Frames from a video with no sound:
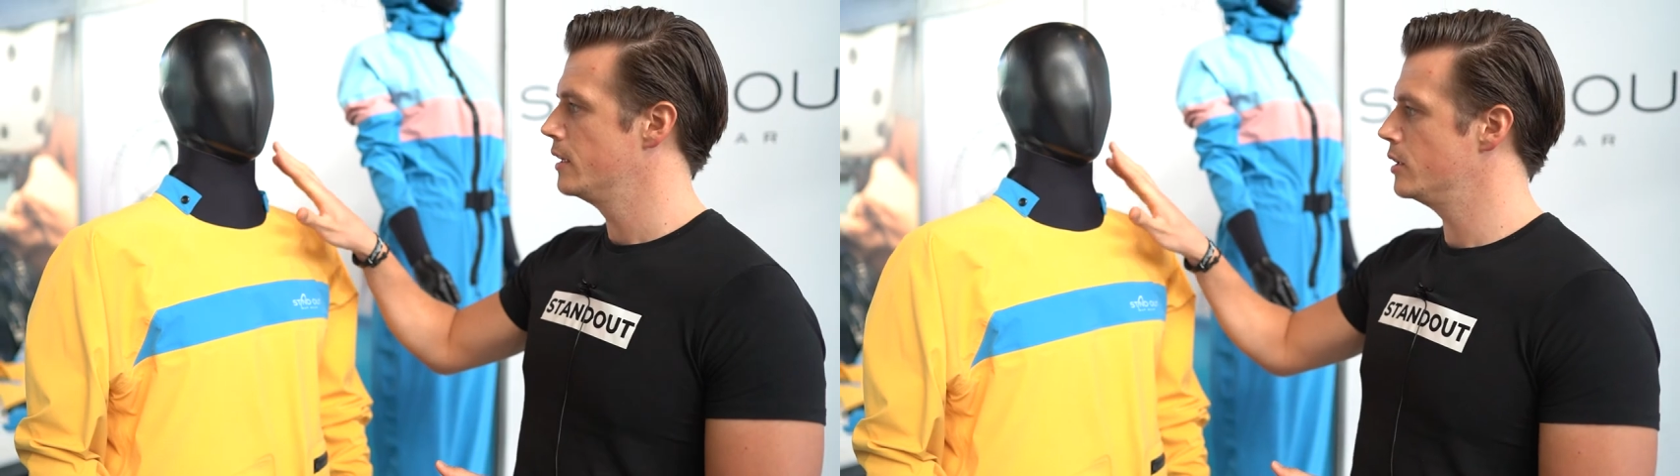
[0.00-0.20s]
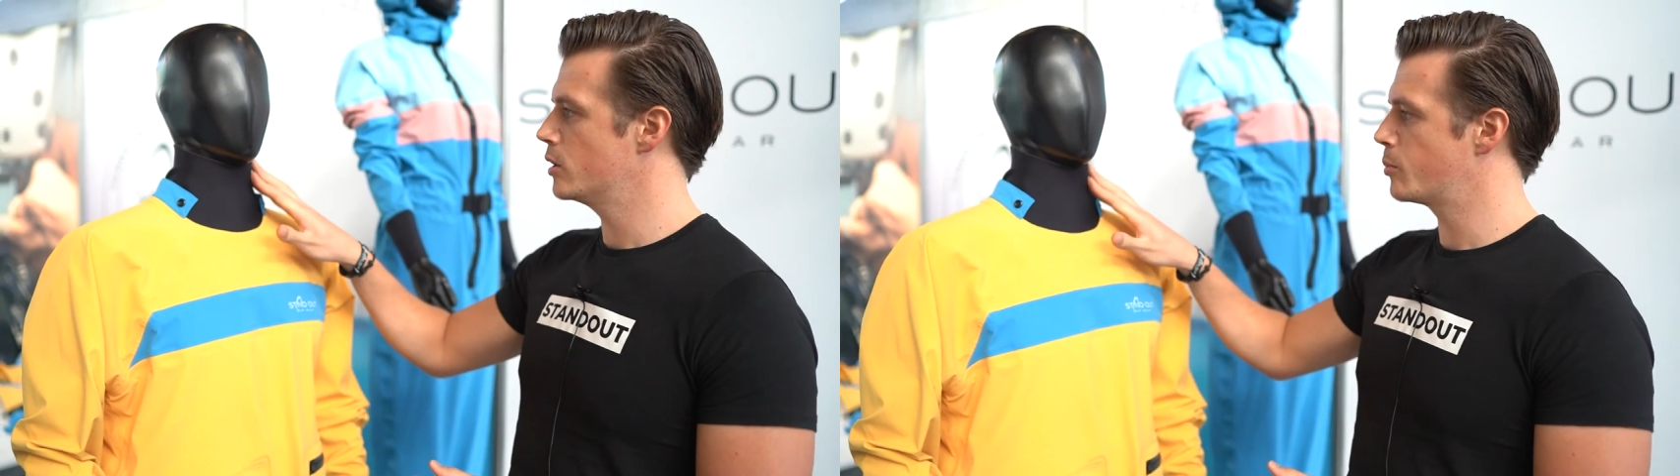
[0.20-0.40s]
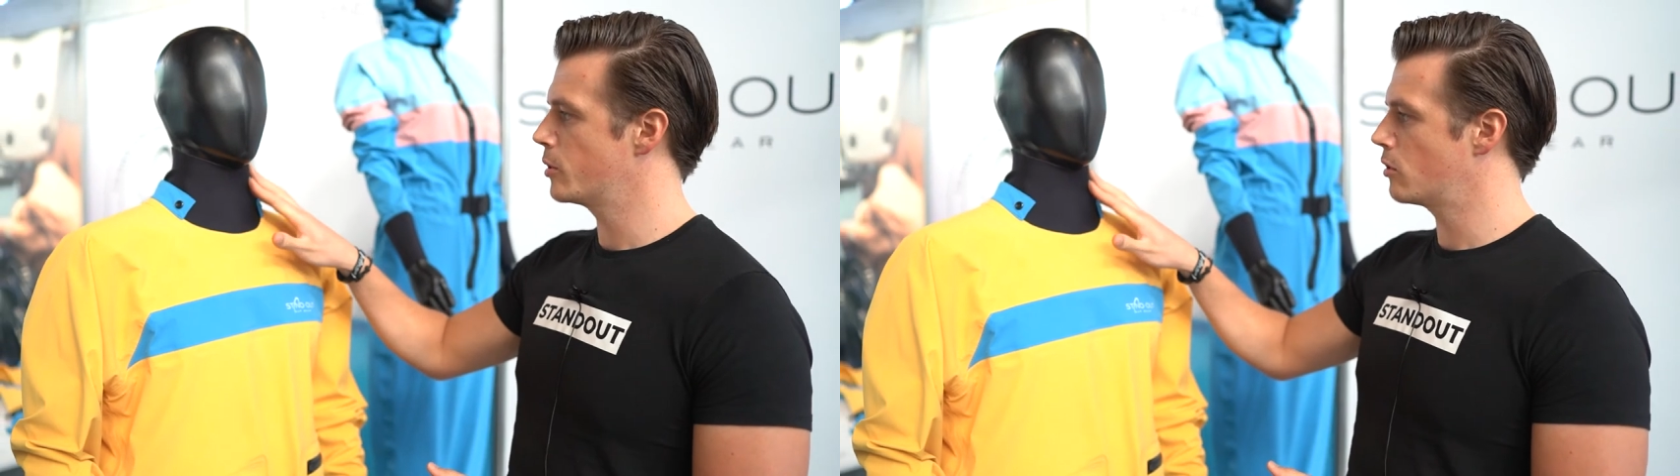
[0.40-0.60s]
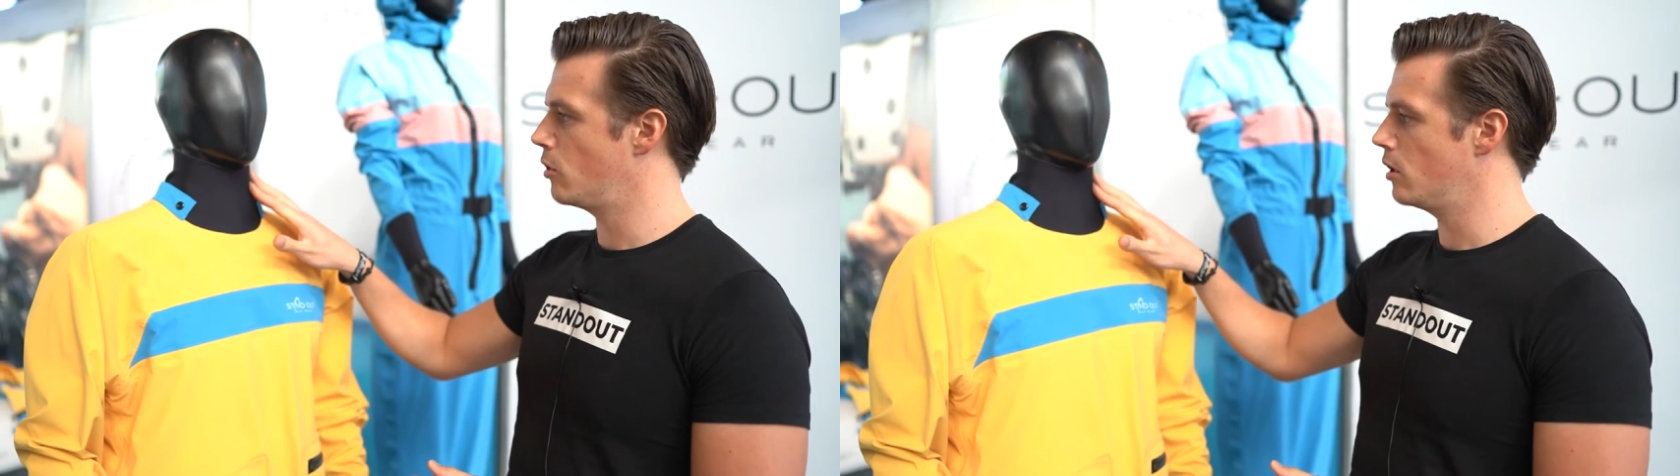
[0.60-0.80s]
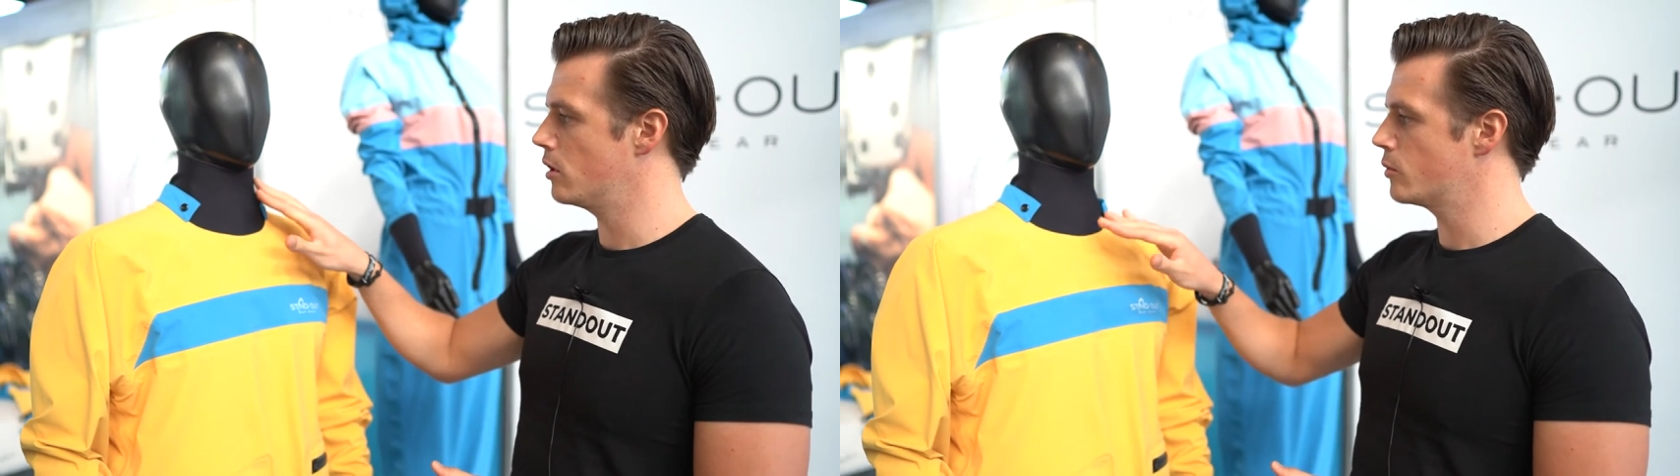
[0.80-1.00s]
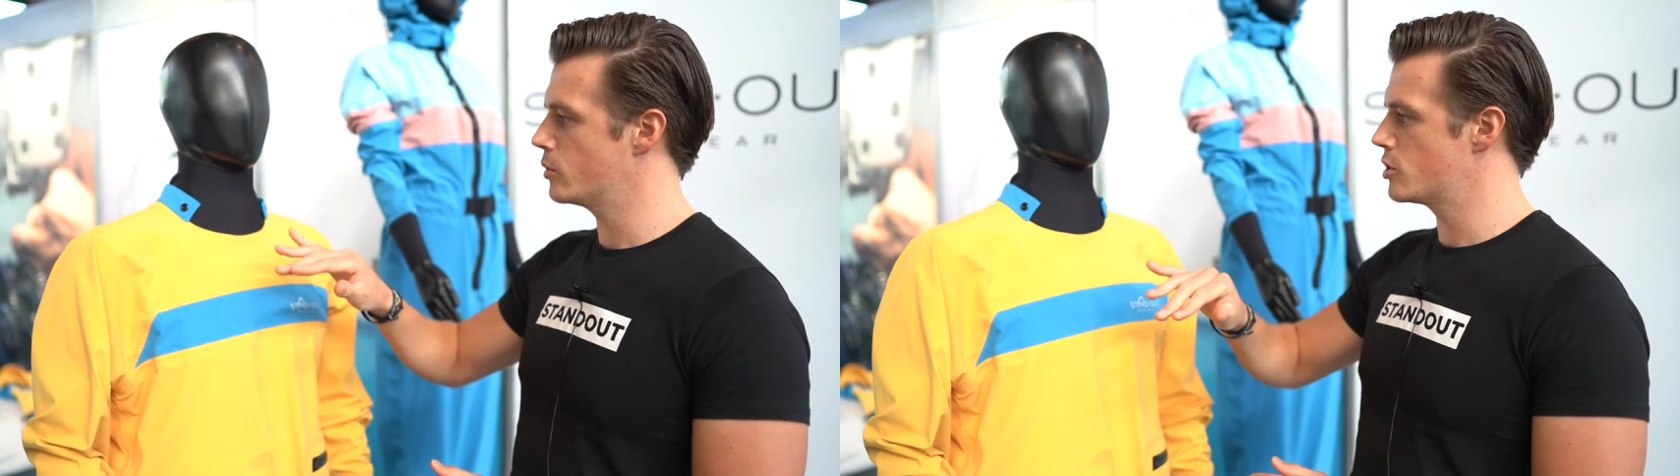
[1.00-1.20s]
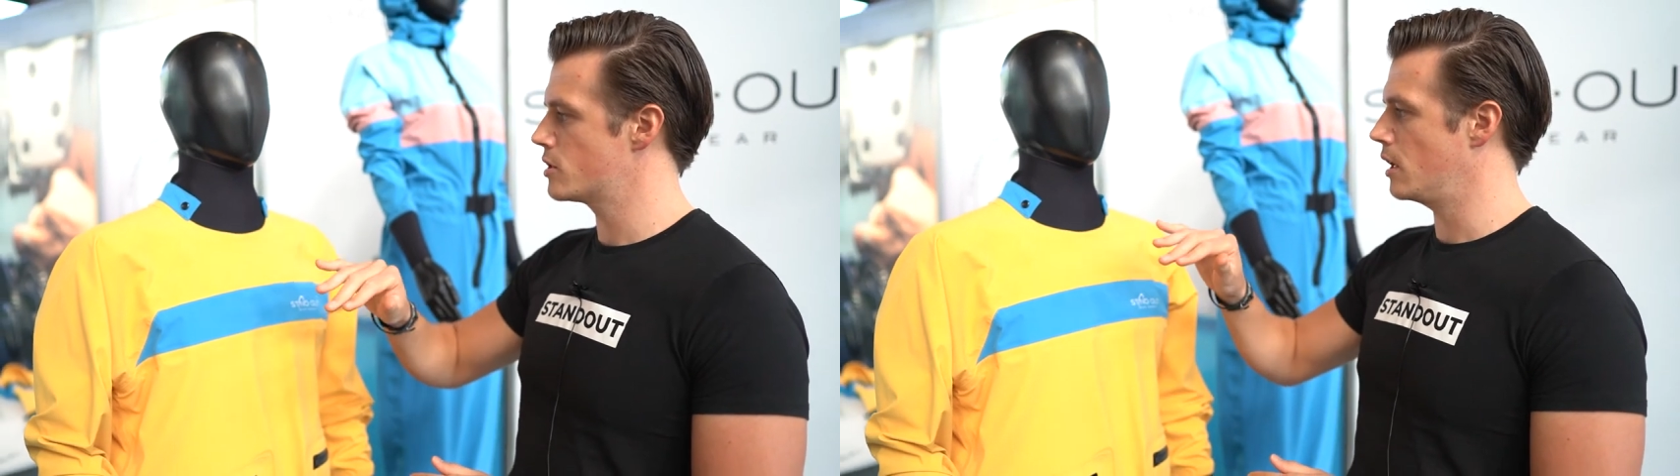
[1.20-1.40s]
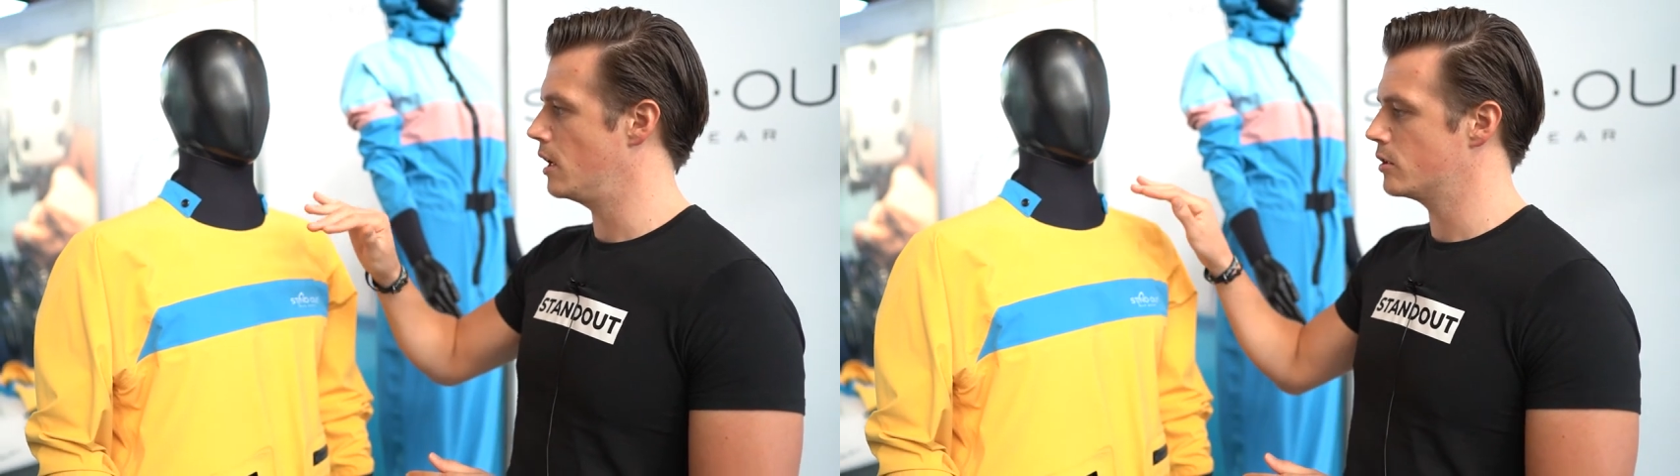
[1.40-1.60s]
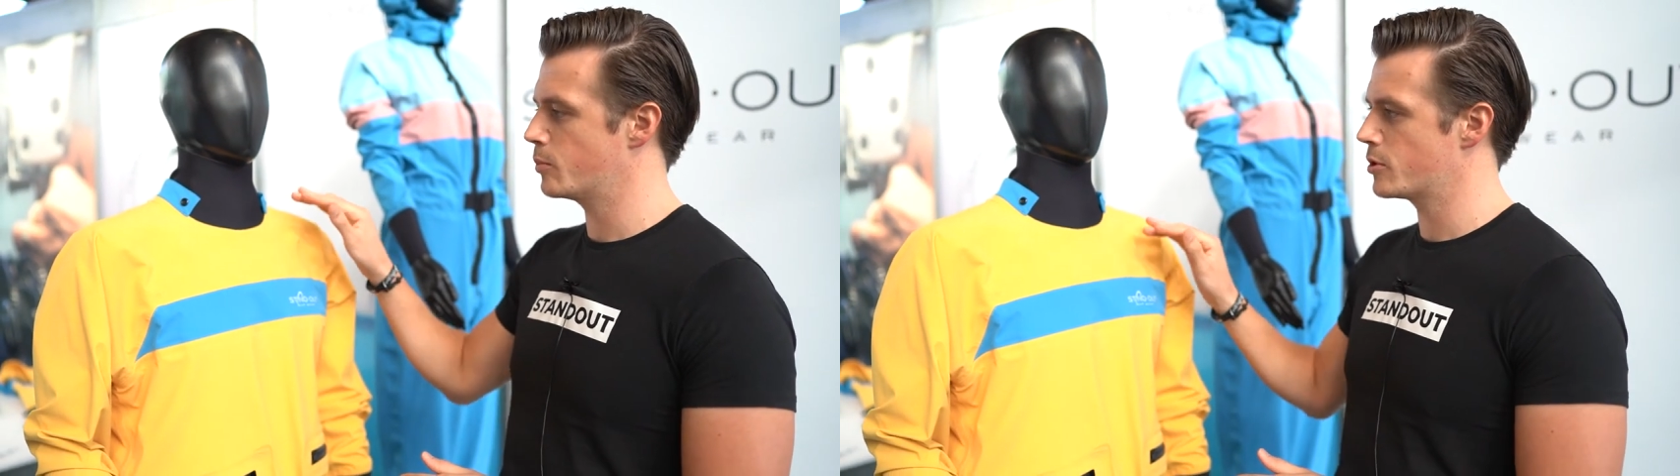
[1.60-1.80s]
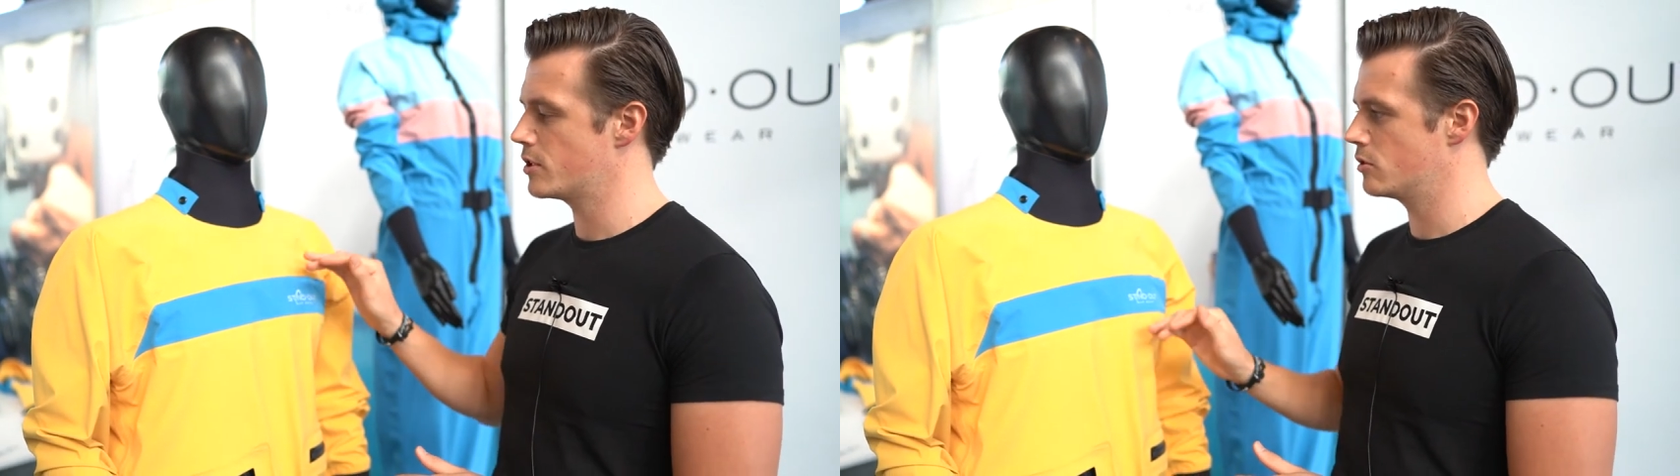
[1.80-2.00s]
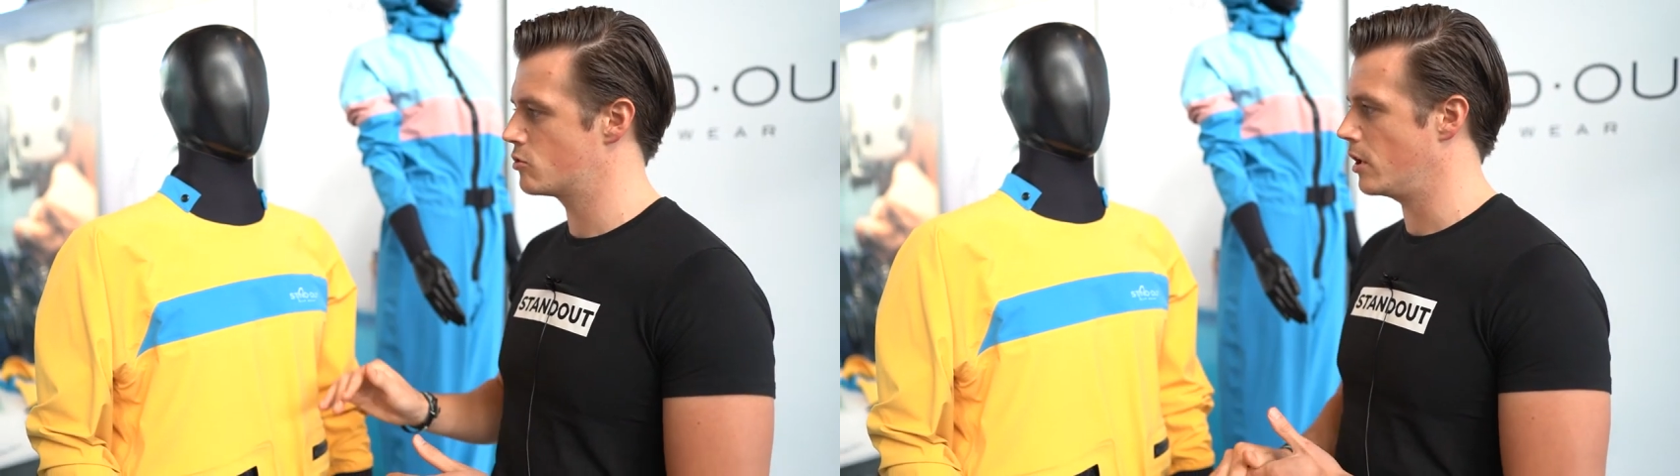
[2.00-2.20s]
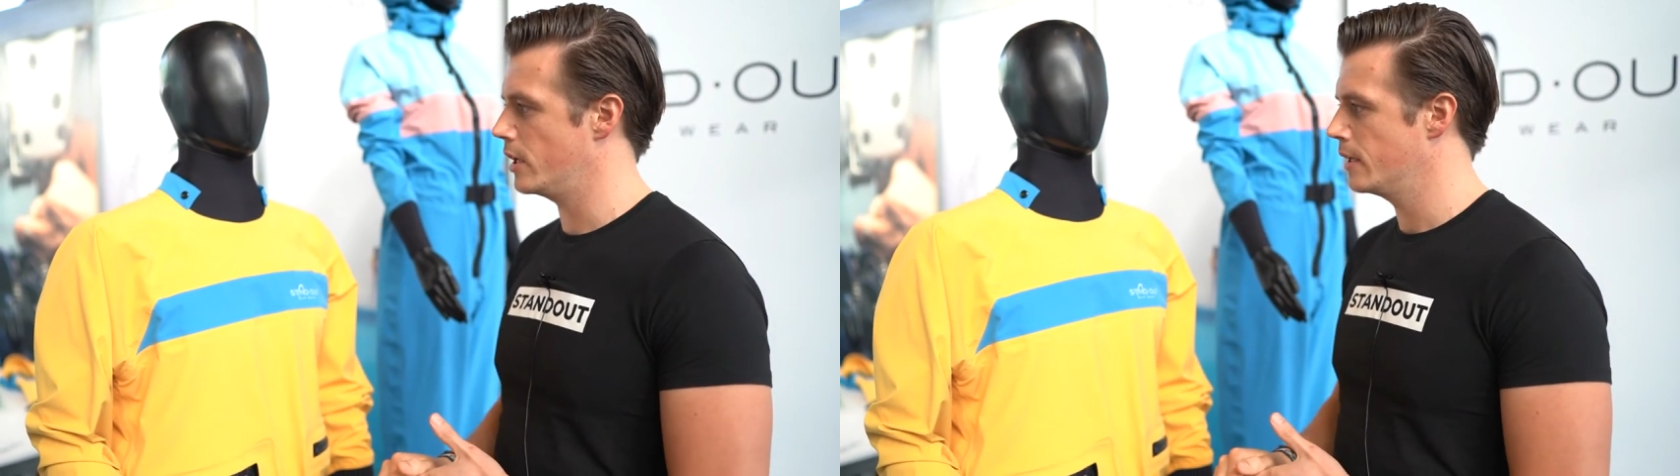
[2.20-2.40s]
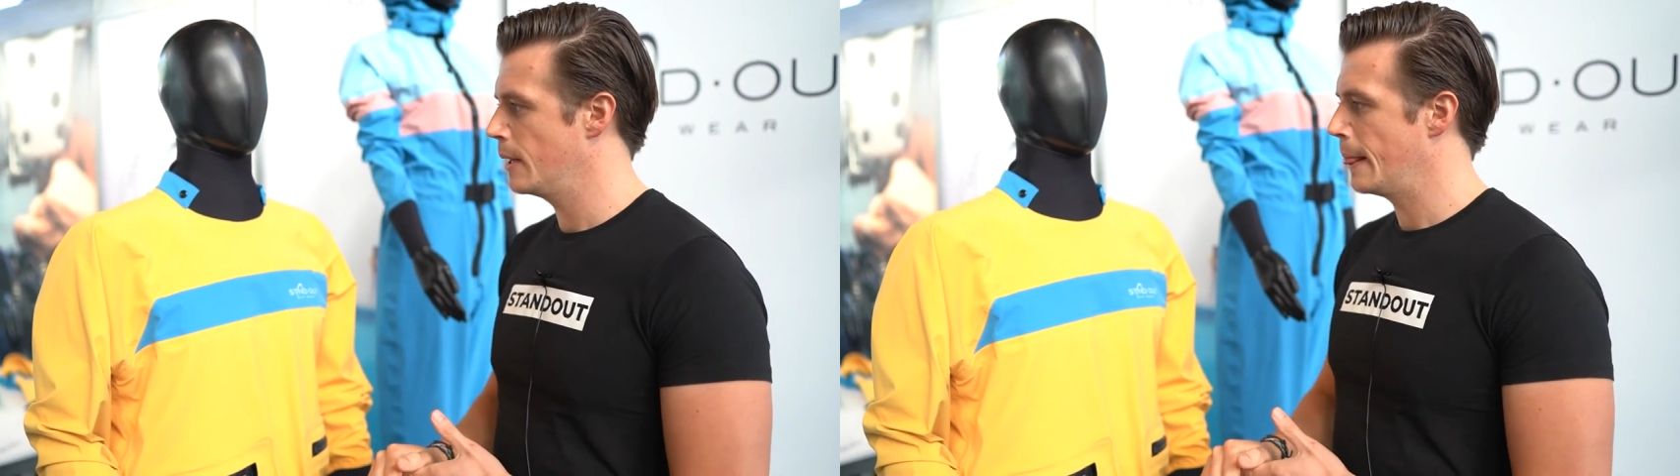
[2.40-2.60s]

neoprene collar, which is 100% dry,